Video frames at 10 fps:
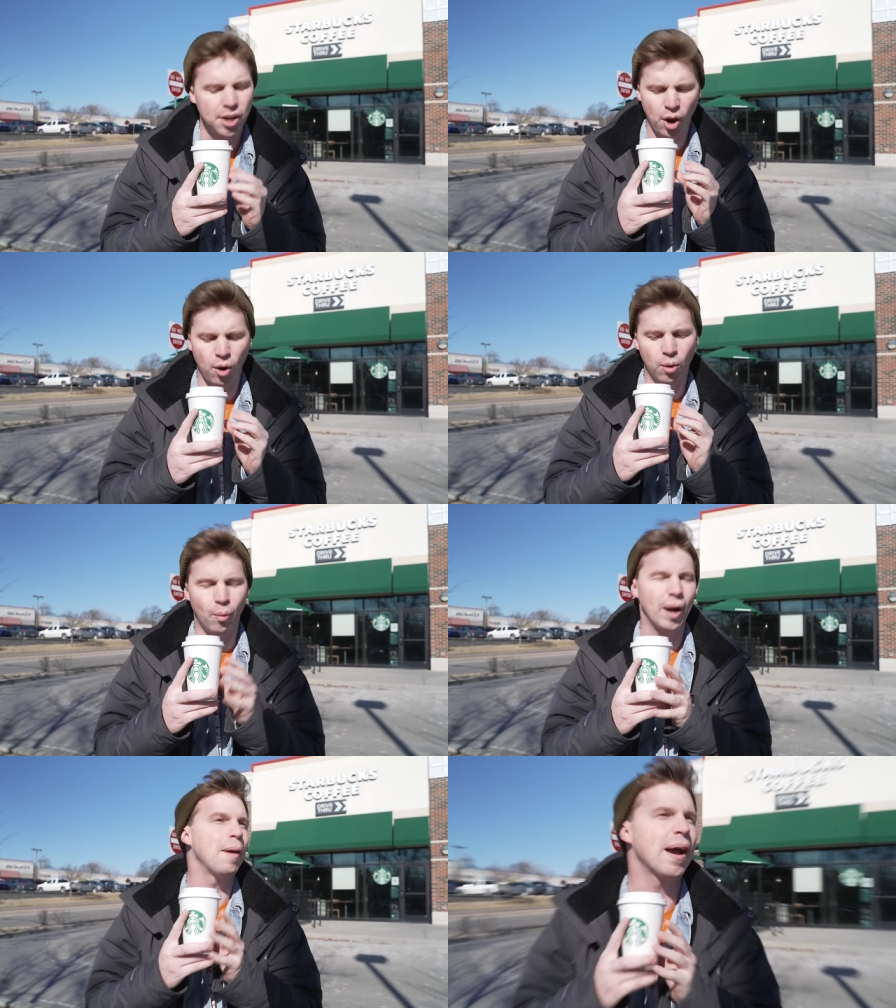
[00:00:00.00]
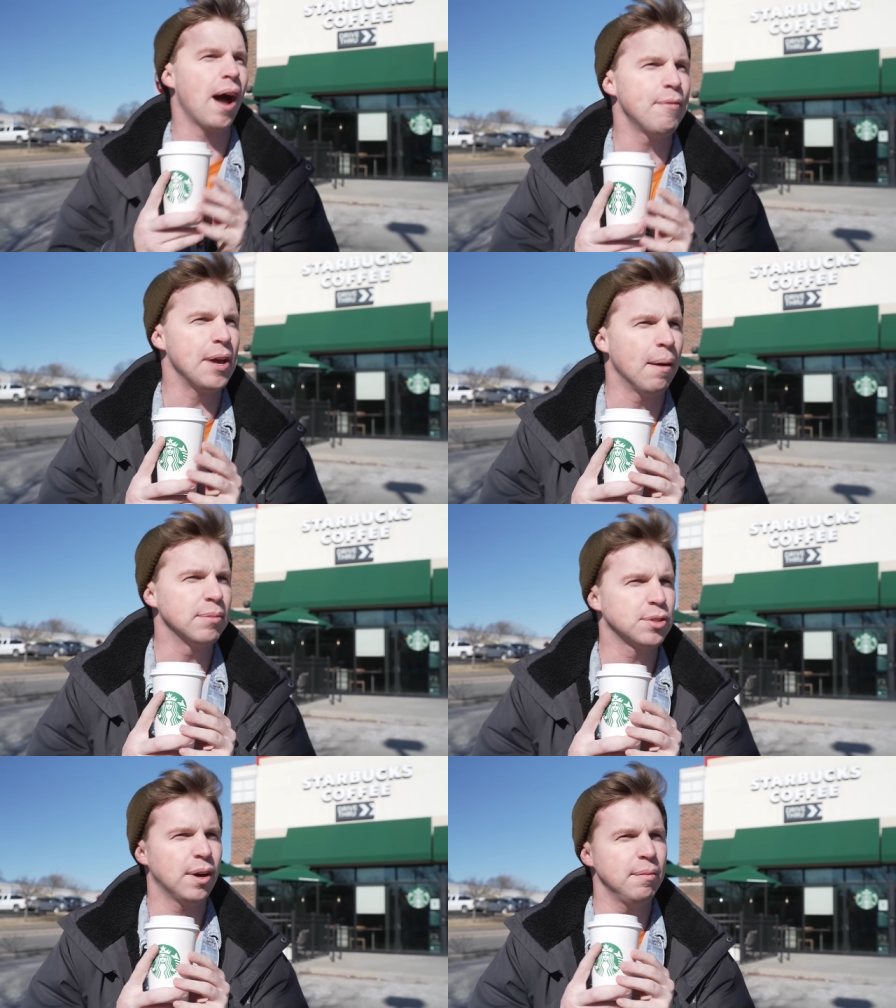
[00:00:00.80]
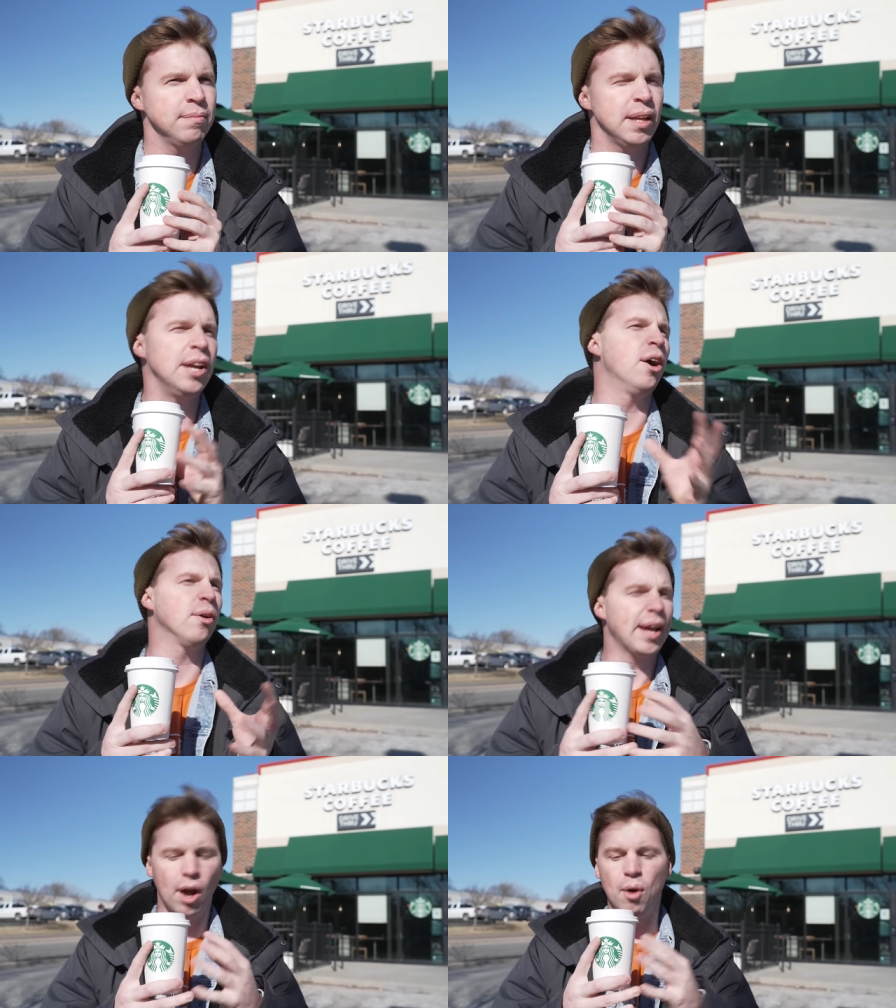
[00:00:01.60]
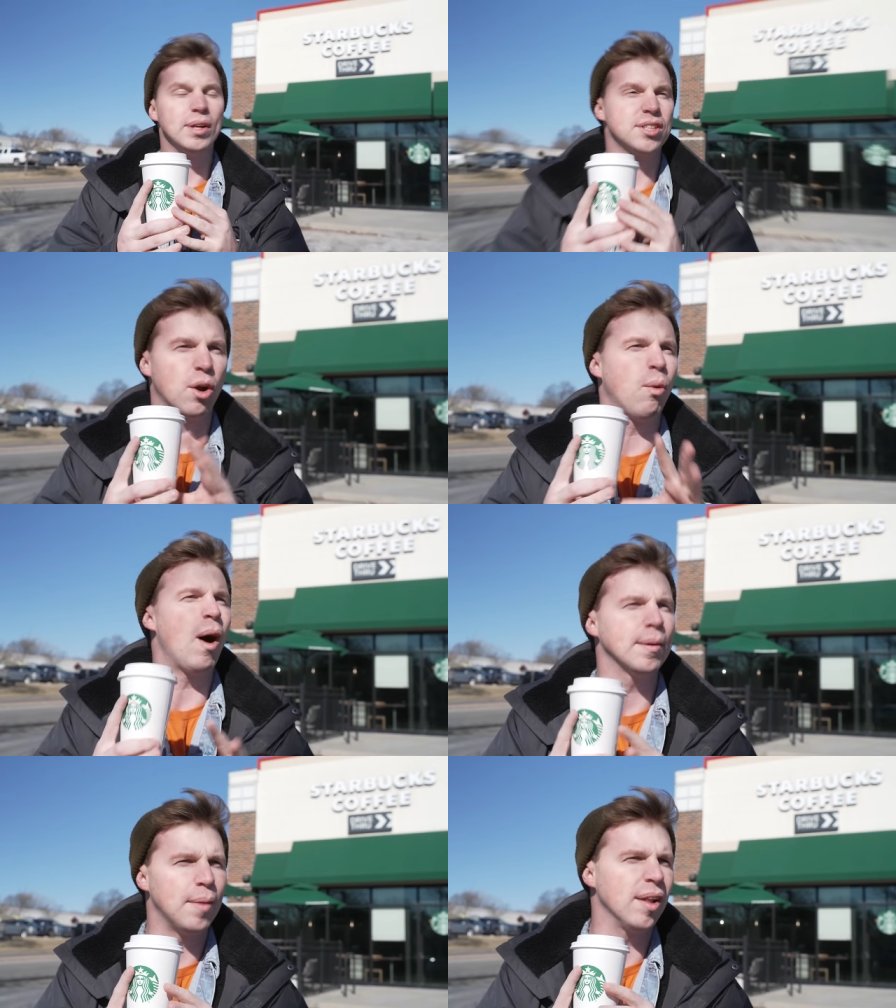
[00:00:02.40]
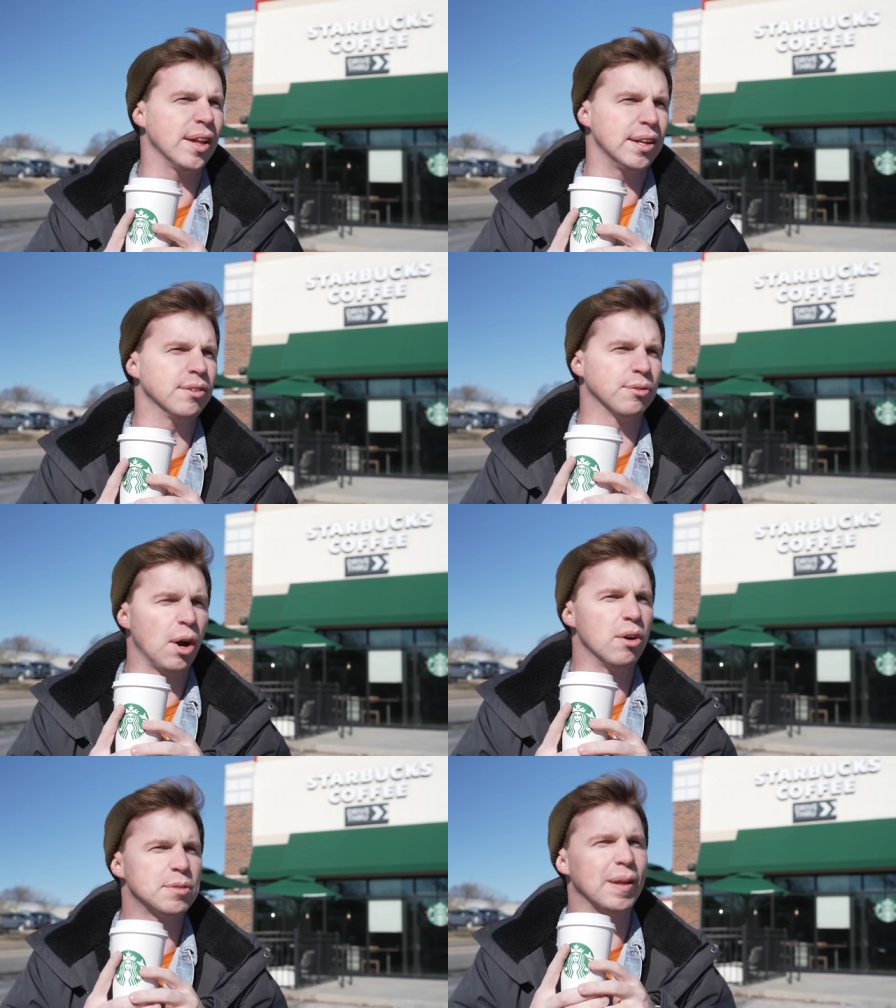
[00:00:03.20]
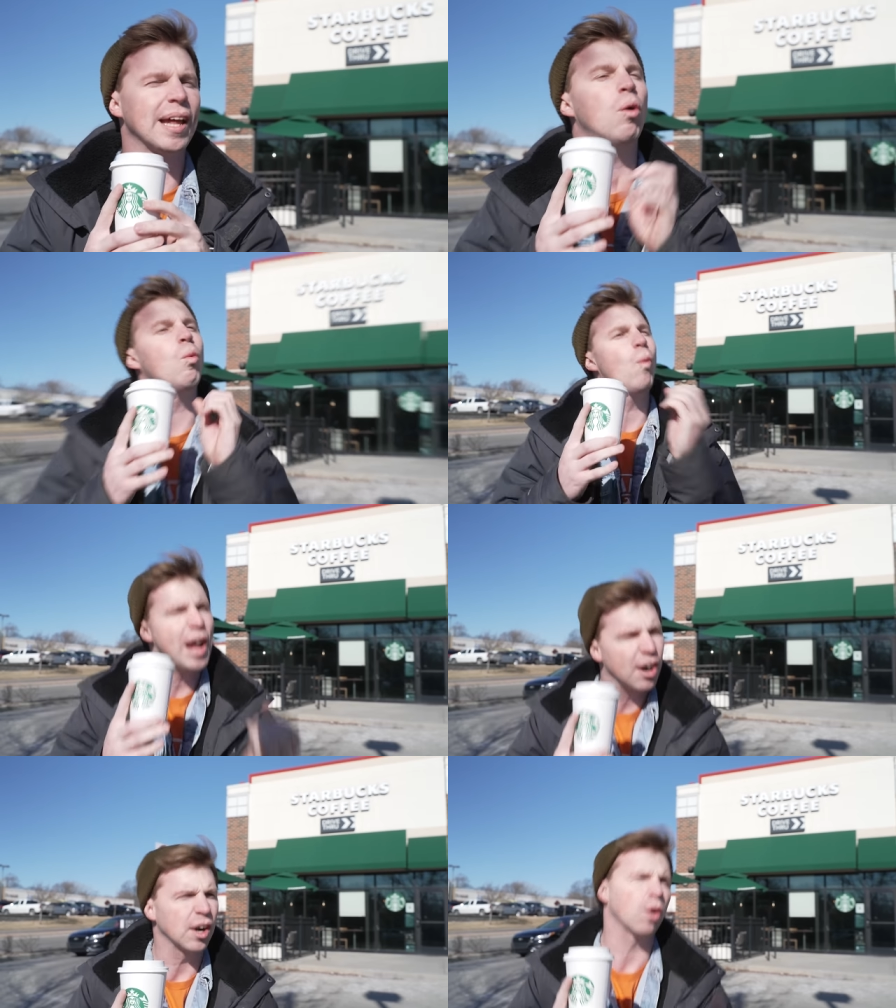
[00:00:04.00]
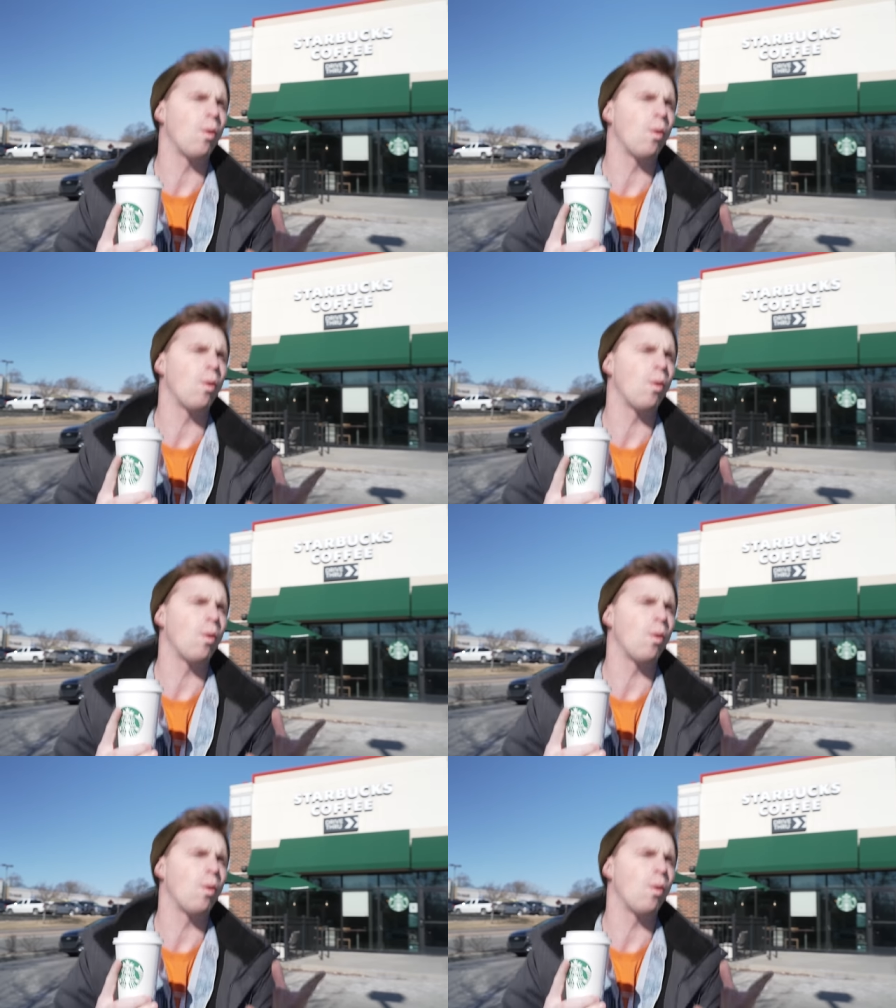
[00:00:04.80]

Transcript: to know where my coffee comes from. You know, like, oh, it's a Guatemalan roast, but like, where in